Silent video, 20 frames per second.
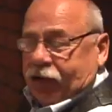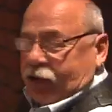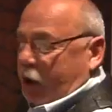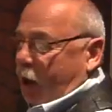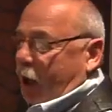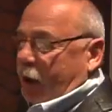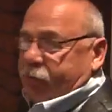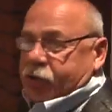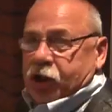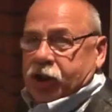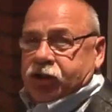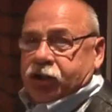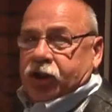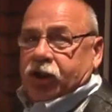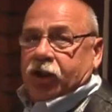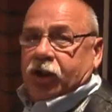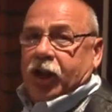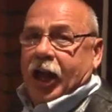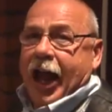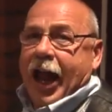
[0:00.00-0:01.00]
minute and
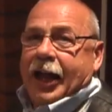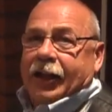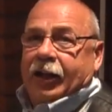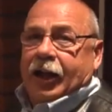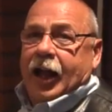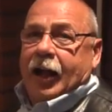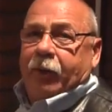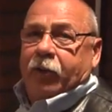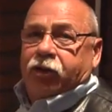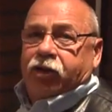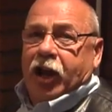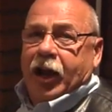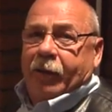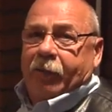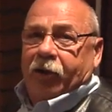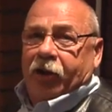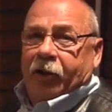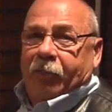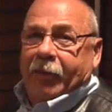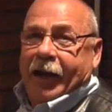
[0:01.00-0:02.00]
uh, helping
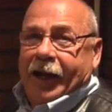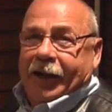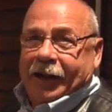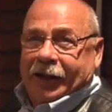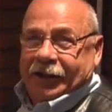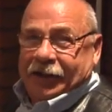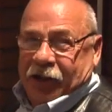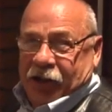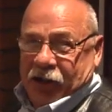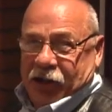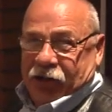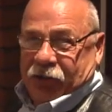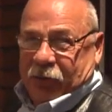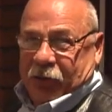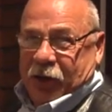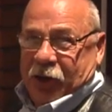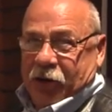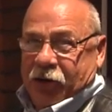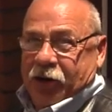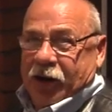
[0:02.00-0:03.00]
us uh, uh,
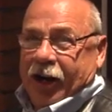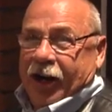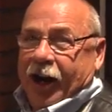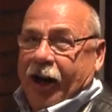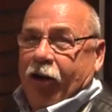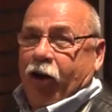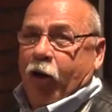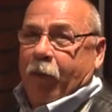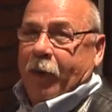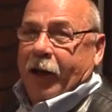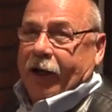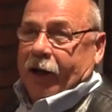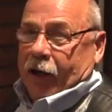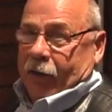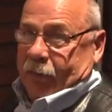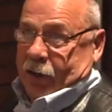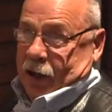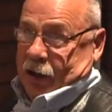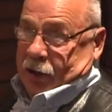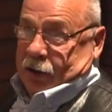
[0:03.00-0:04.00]
at the uh,
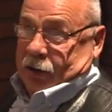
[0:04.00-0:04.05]
MHS